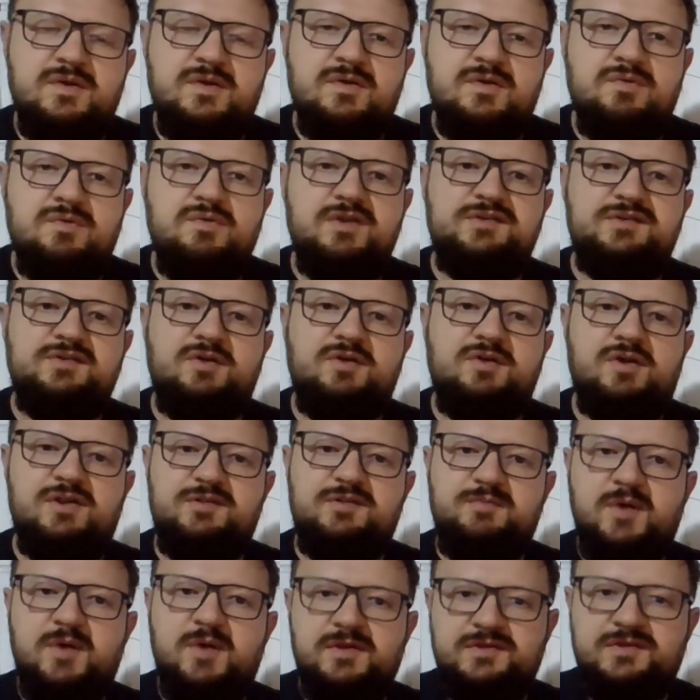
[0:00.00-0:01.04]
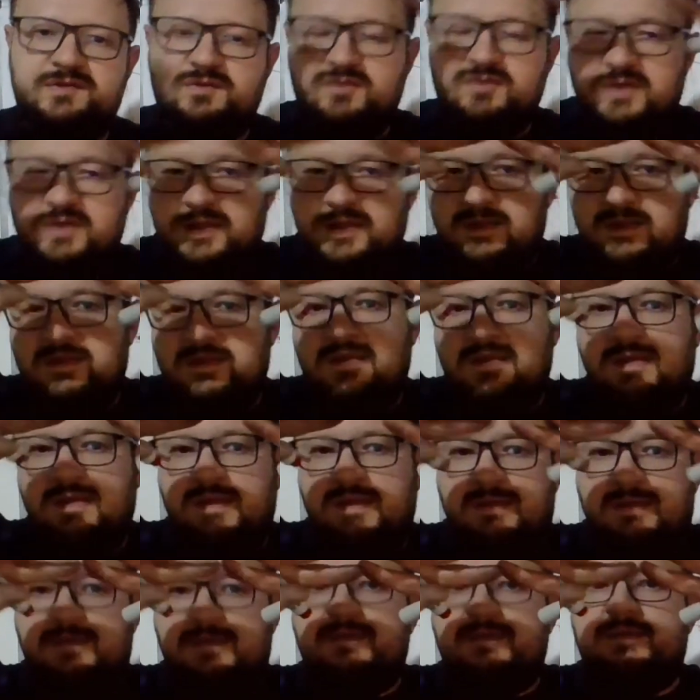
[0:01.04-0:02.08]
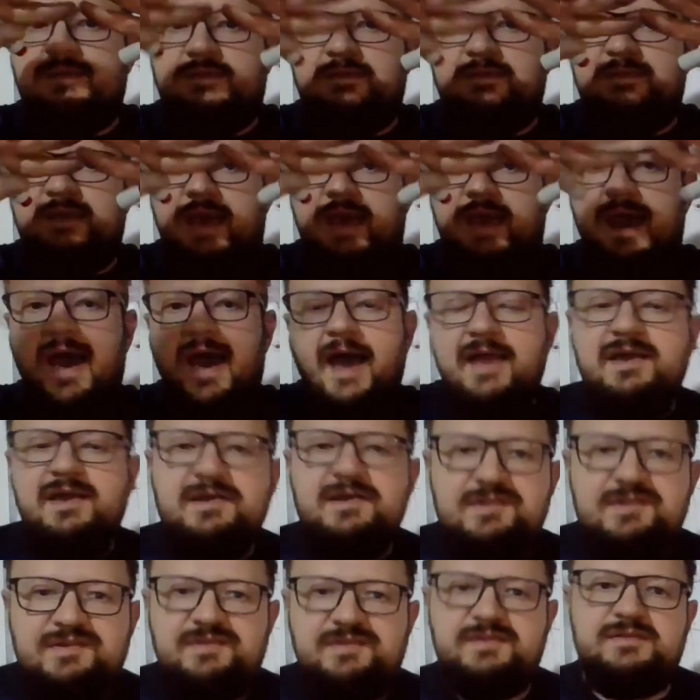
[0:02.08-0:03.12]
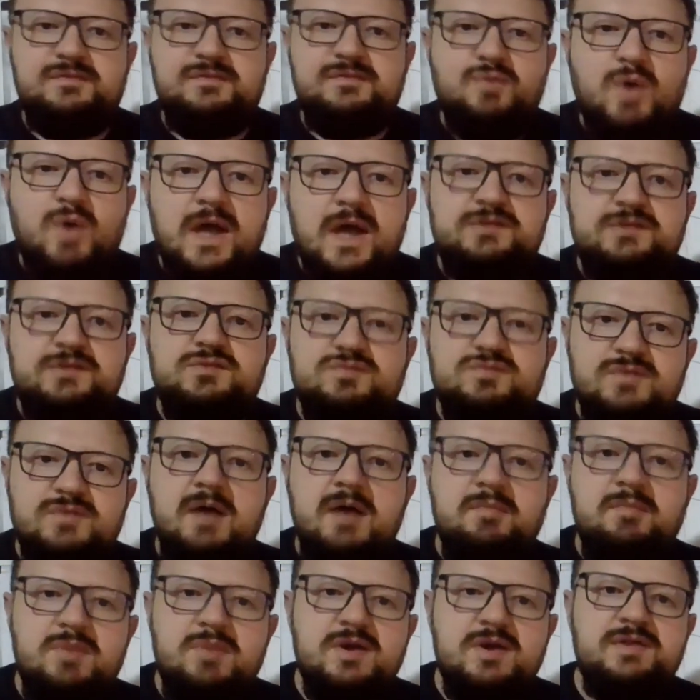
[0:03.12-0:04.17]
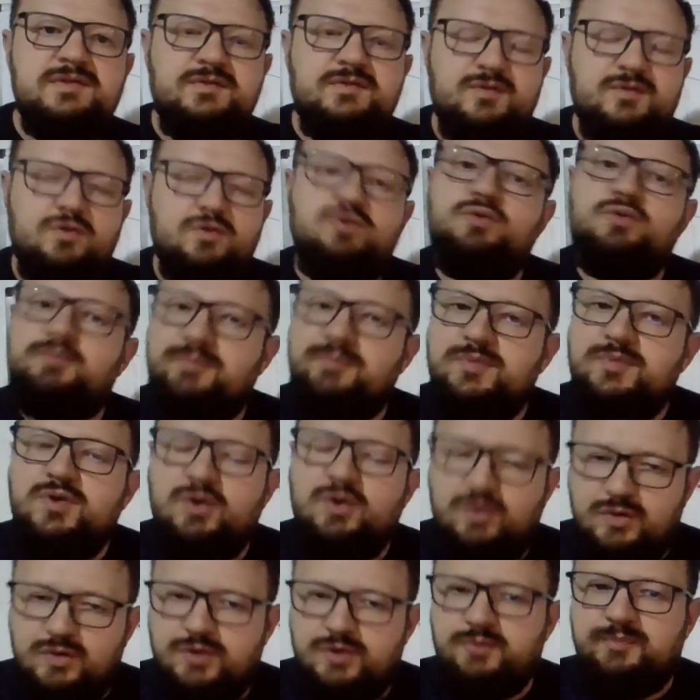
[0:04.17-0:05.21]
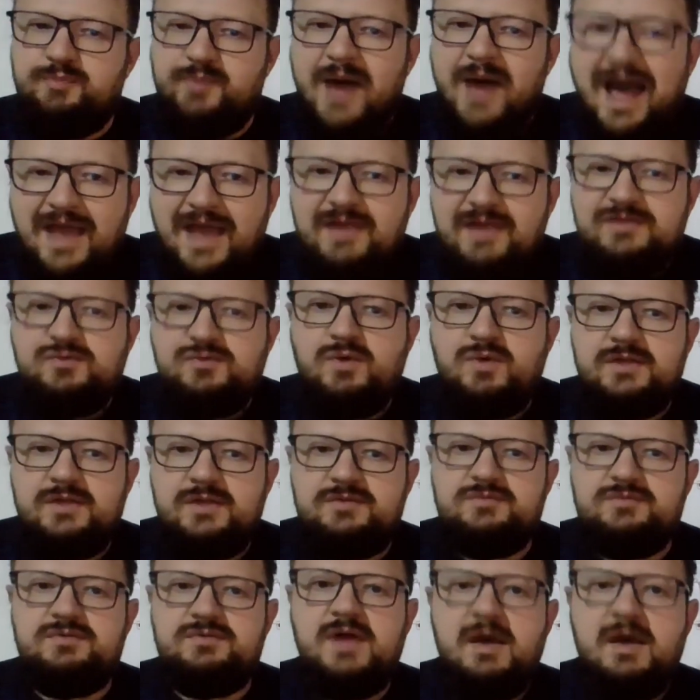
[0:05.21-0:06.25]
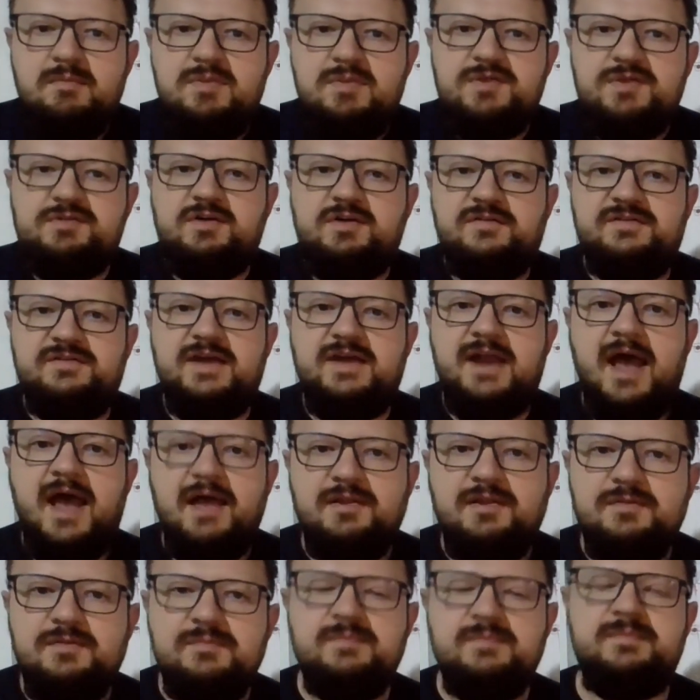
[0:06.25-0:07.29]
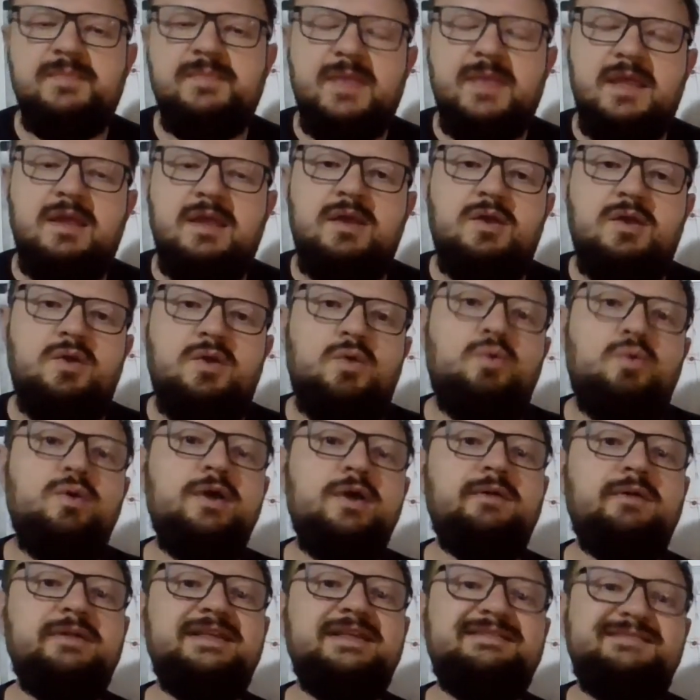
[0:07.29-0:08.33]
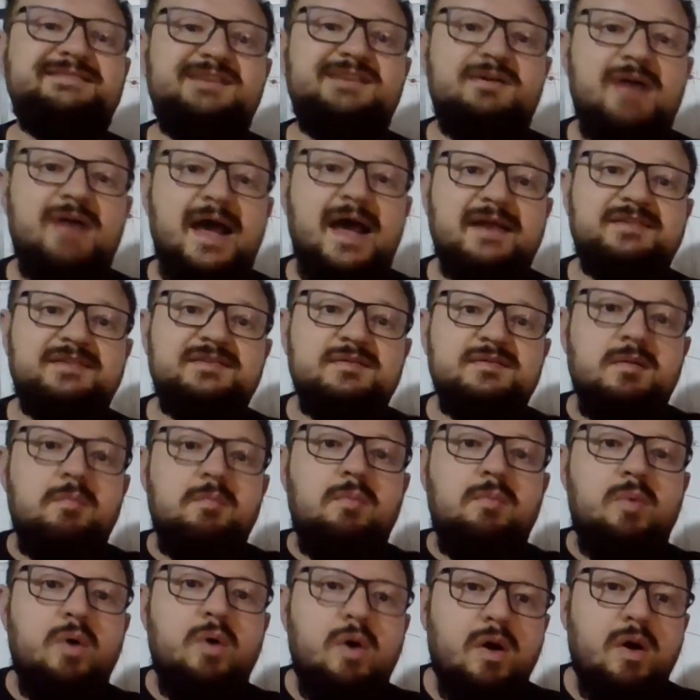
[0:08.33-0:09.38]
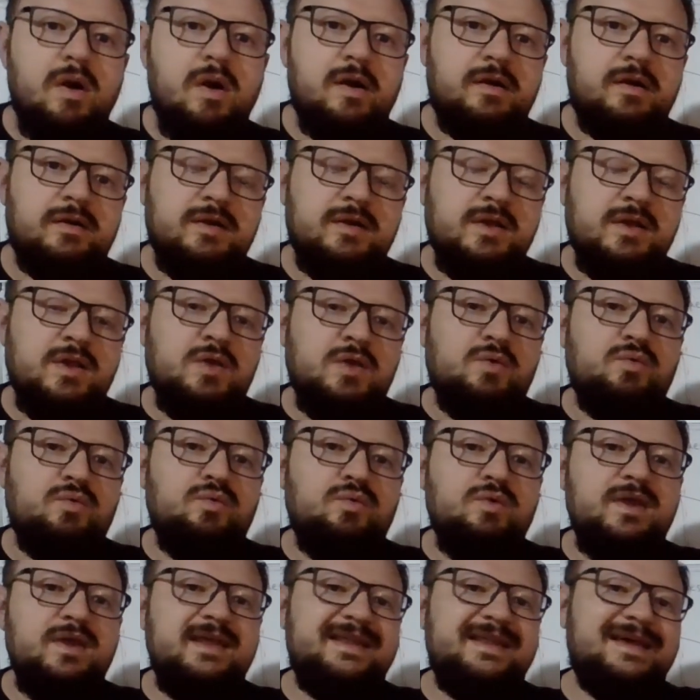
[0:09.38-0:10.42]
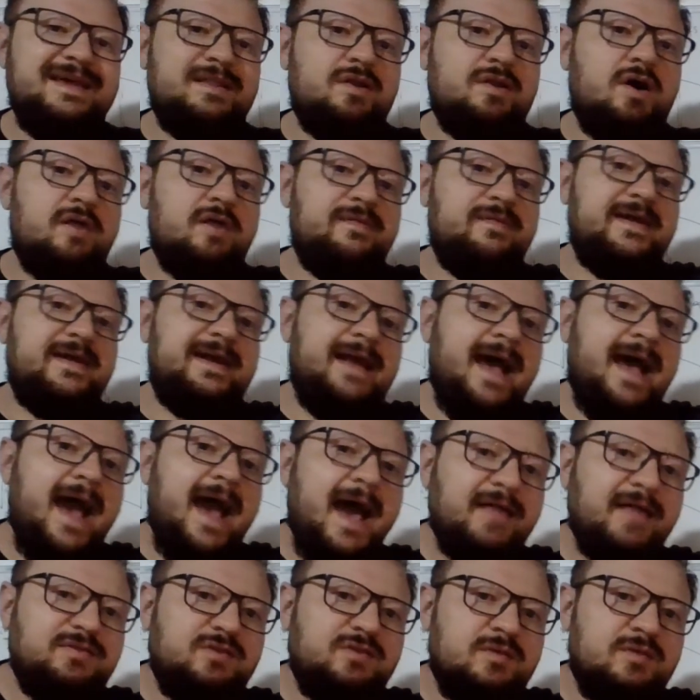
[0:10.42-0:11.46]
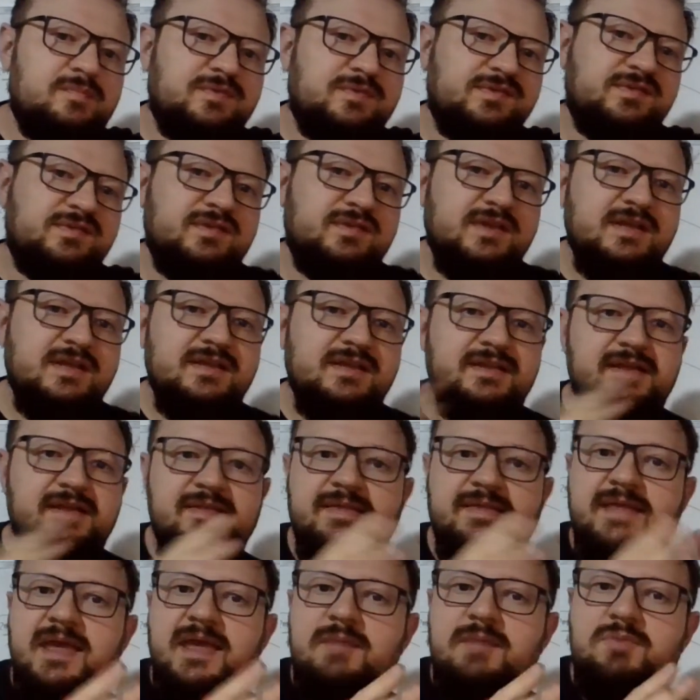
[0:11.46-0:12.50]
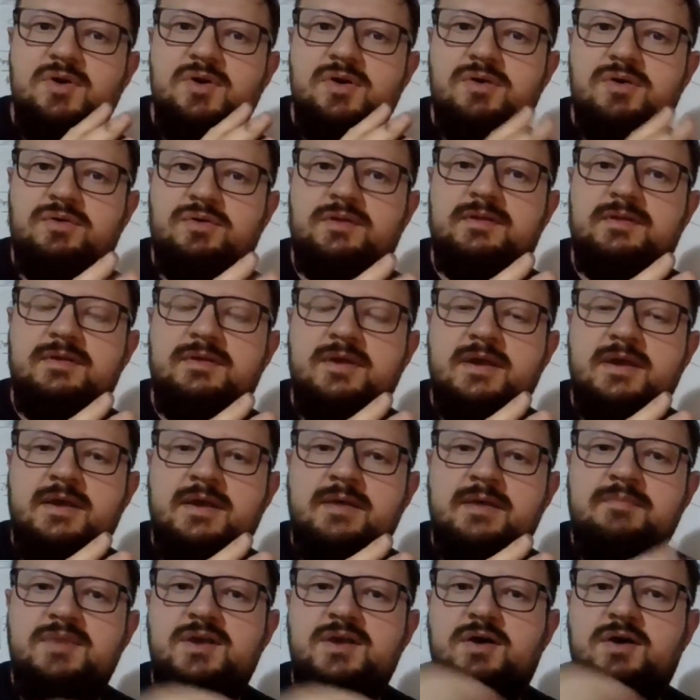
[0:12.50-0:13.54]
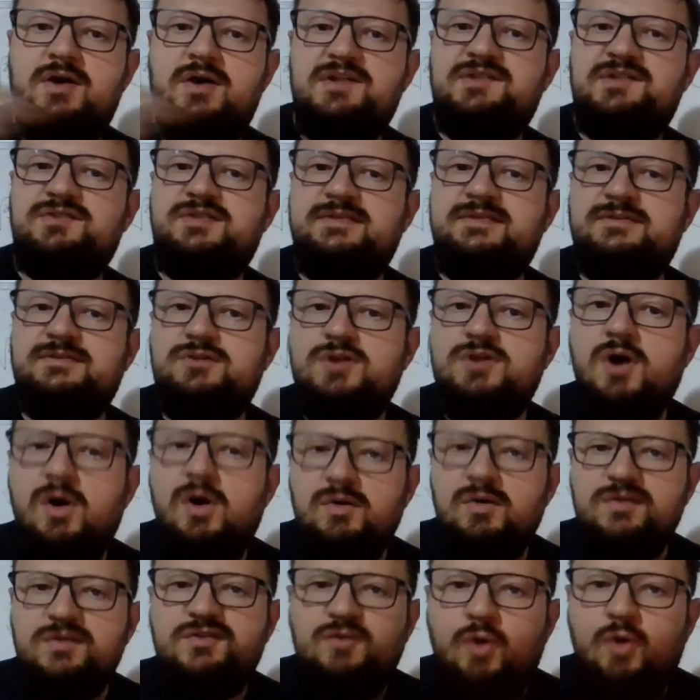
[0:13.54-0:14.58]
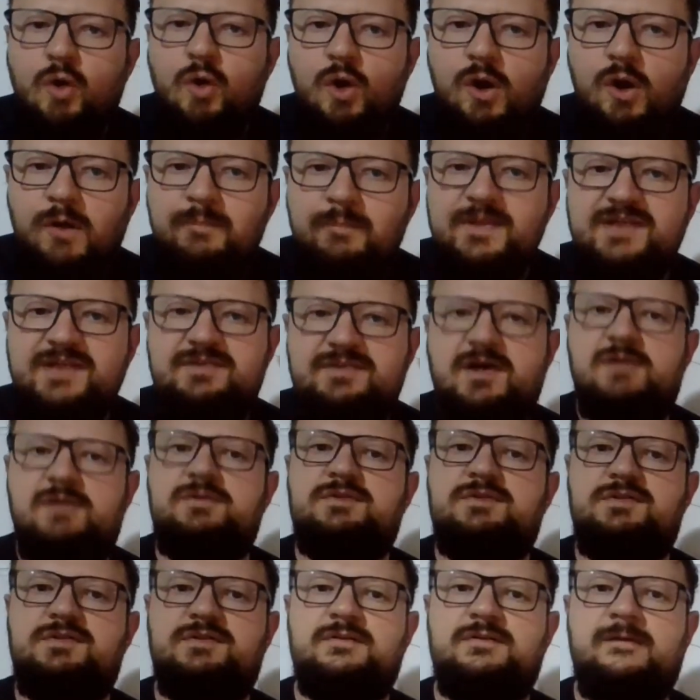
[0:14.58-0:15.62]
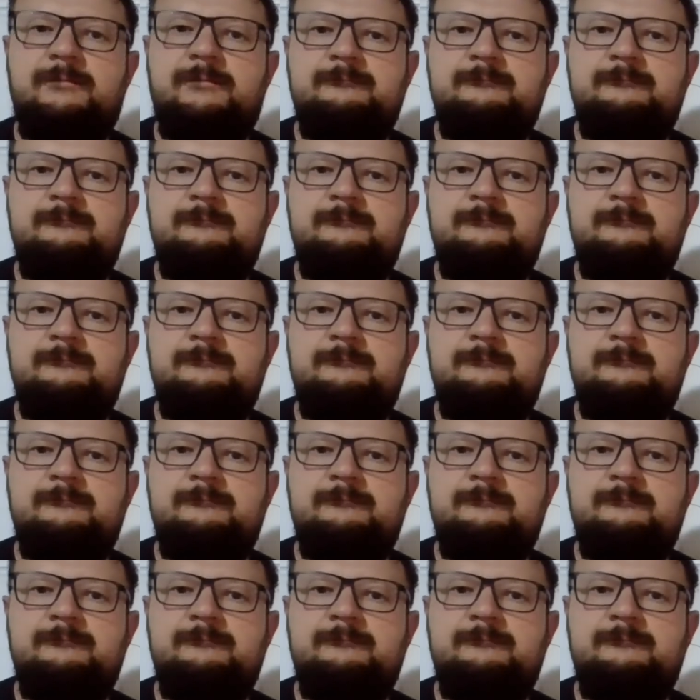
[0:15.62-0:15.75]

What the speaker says: which corresponds to the highest quantum numbers, the occupied quantum numbers of that atom, will interact more with another atoms in the neighborhood, because those orbitals,